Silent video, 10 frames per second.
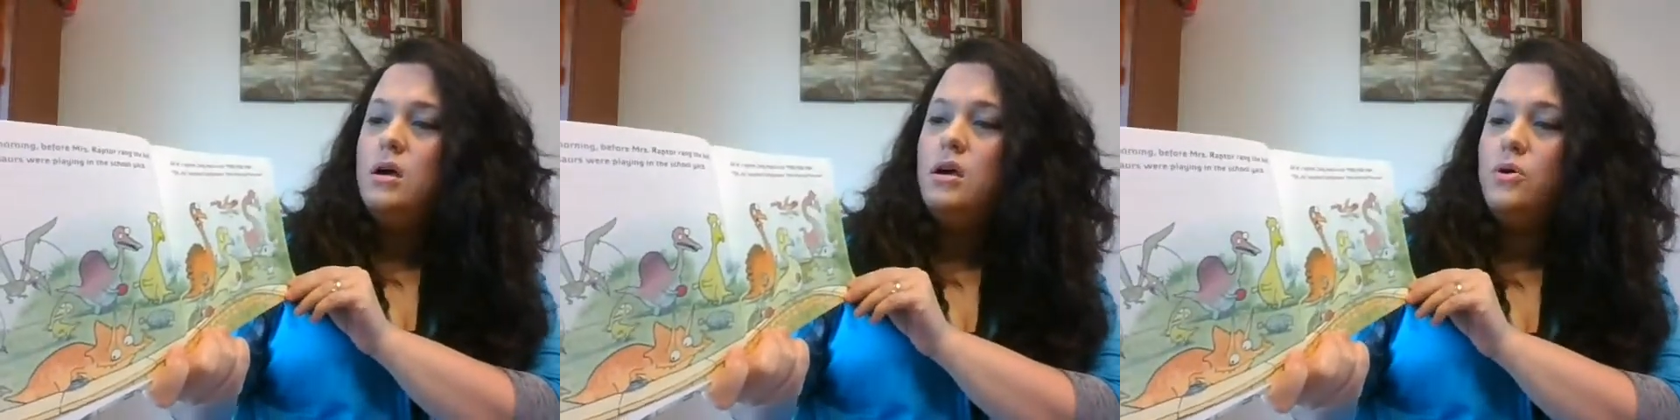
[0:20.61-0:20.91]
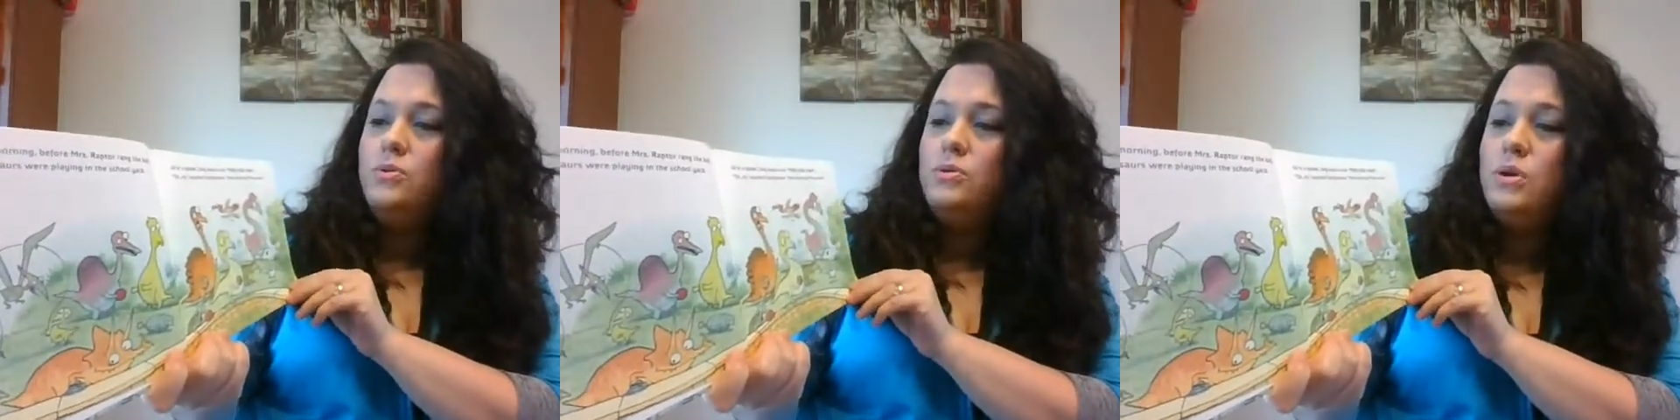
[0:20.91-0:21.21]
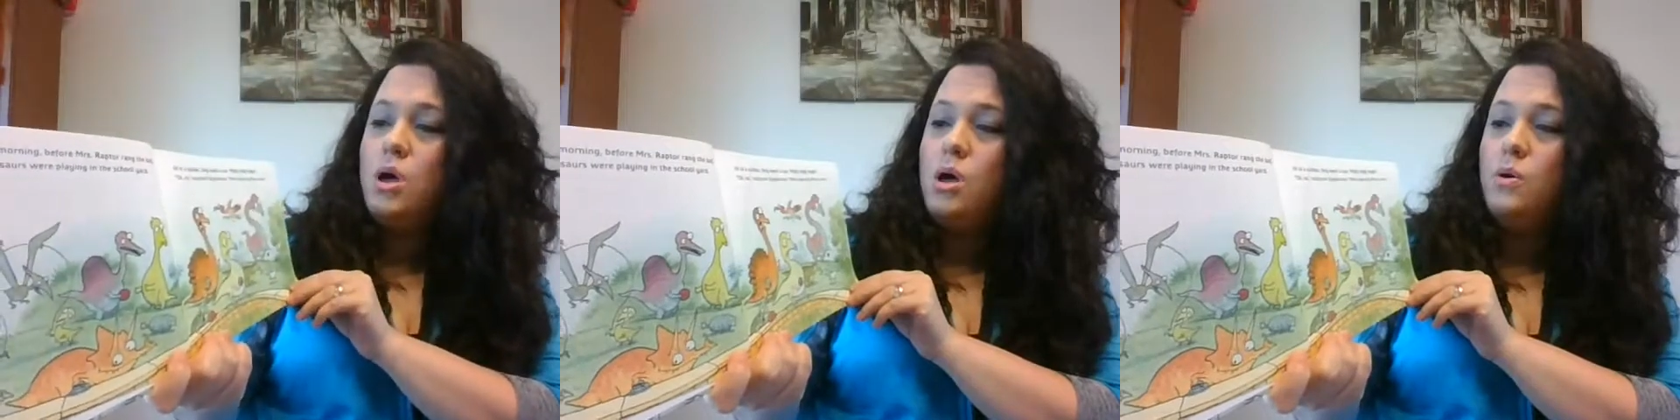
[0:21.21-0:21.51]
Oh
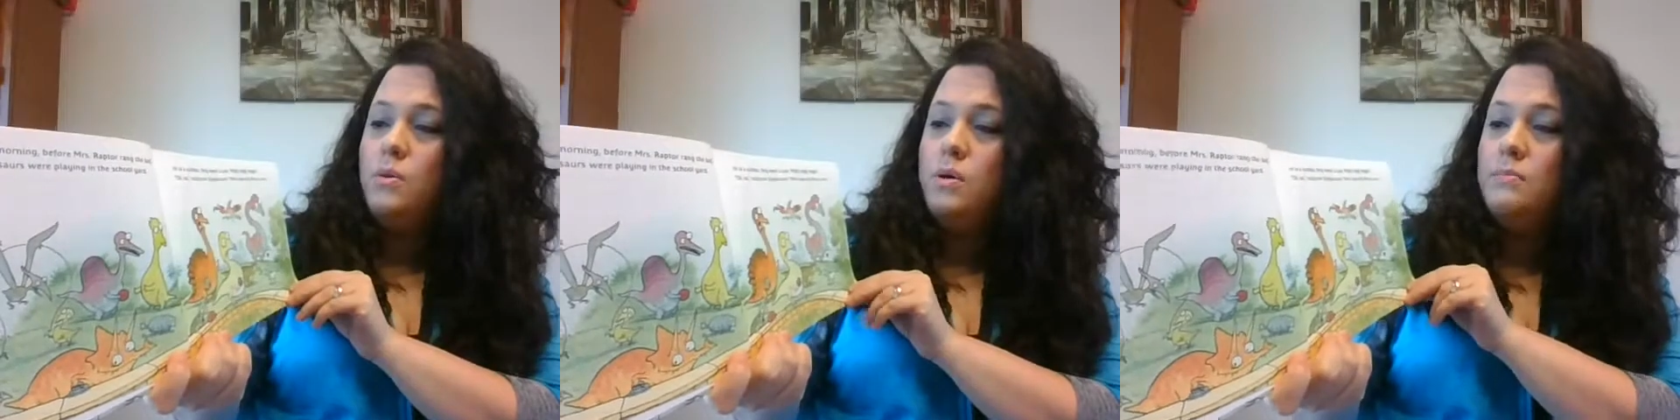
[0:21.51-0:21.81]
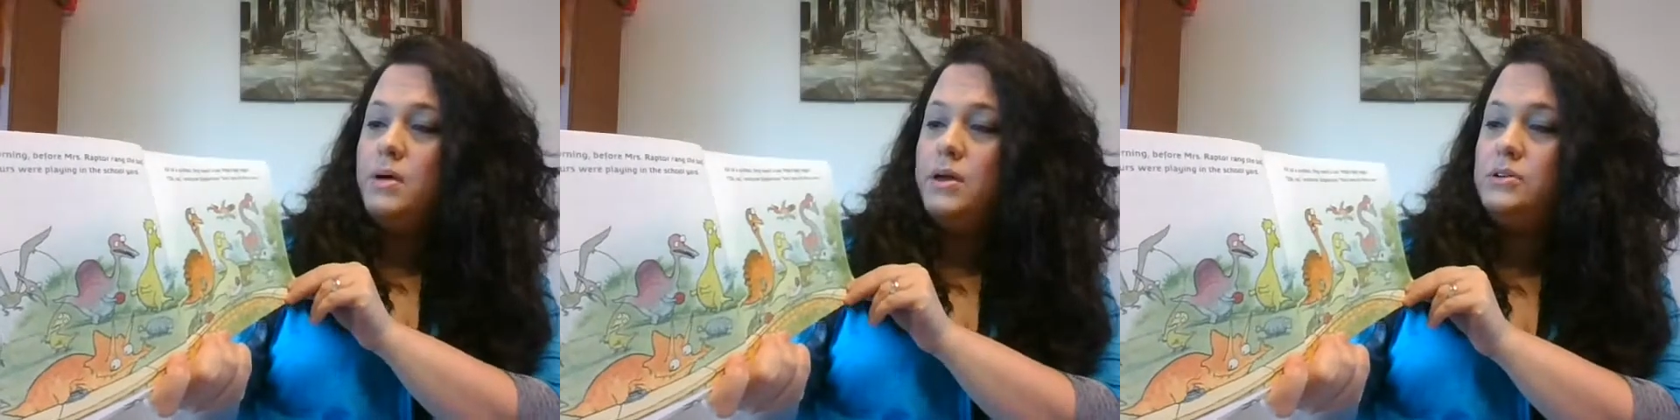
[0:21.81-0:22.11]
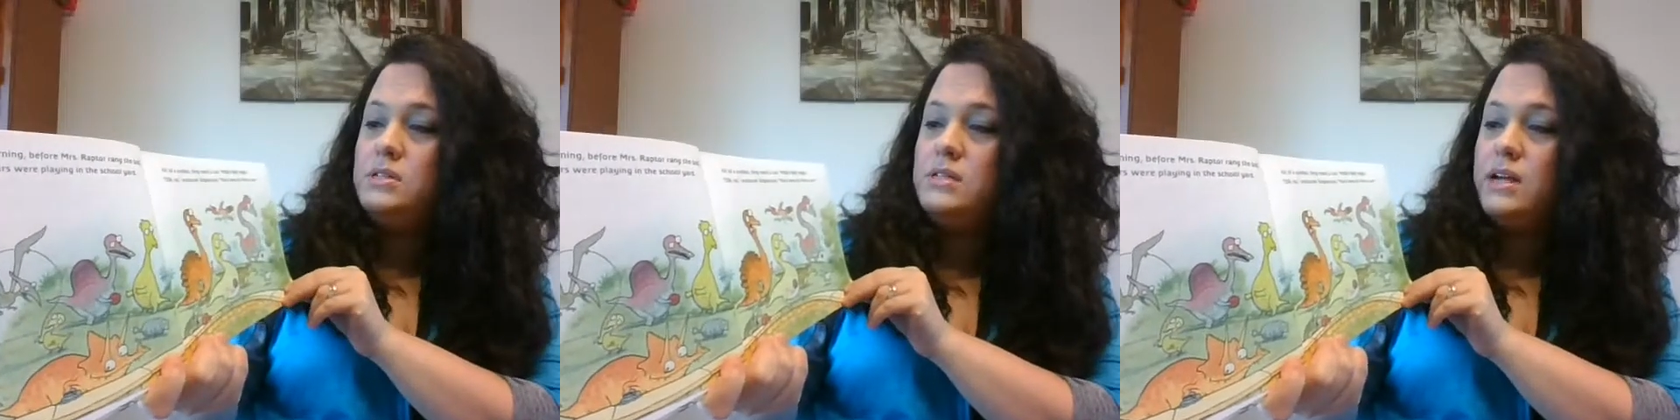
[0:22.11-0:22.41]
no,
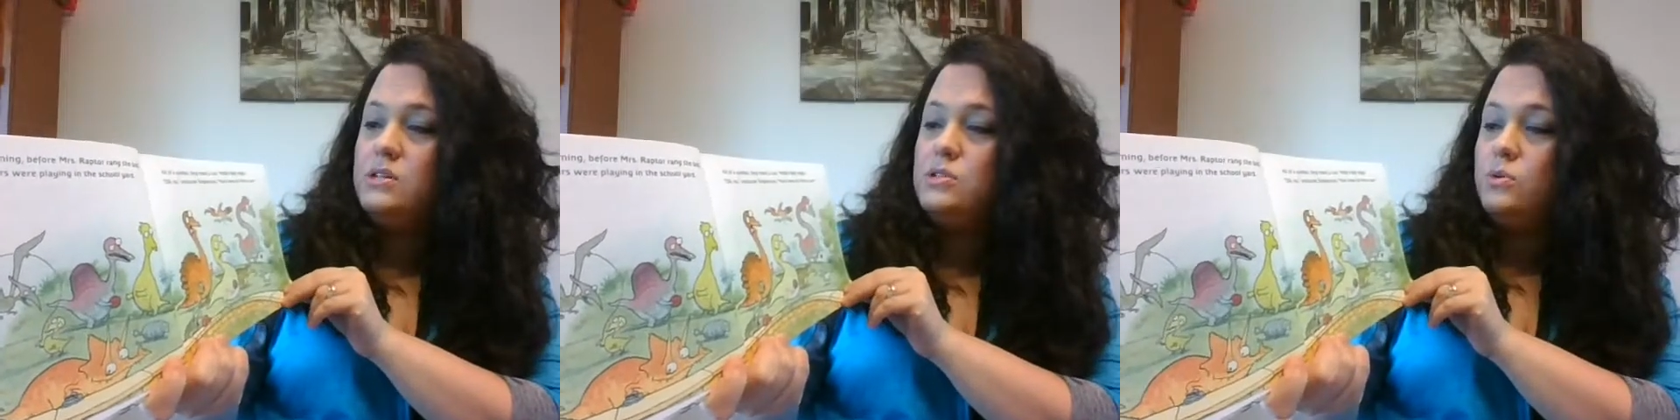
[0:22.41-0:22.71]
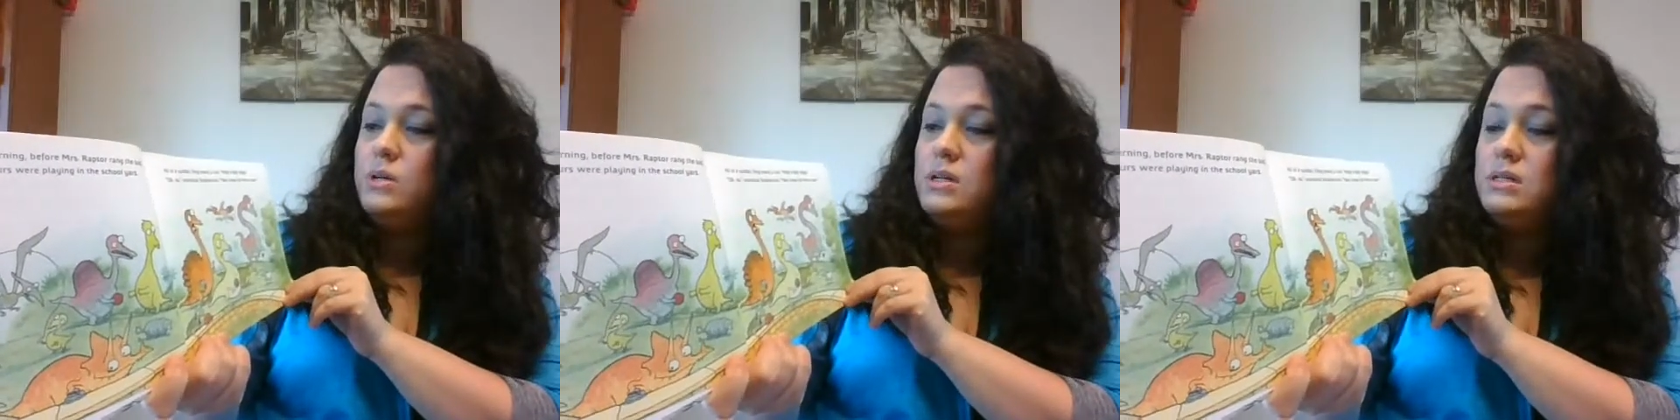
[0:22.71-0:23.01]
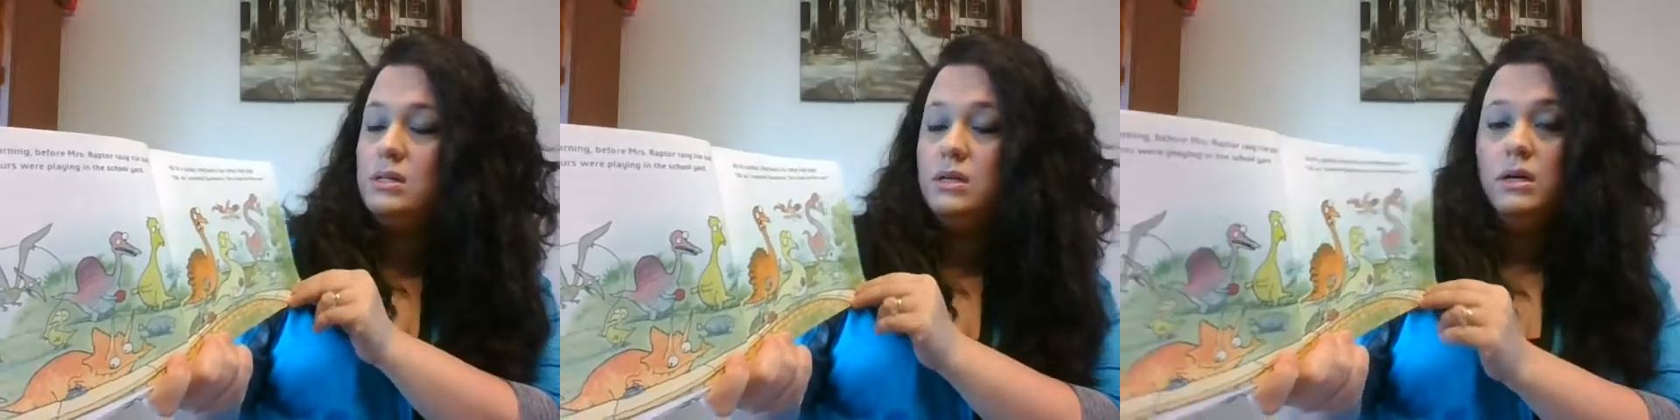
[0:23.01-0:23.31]
muttered Stegosaurus.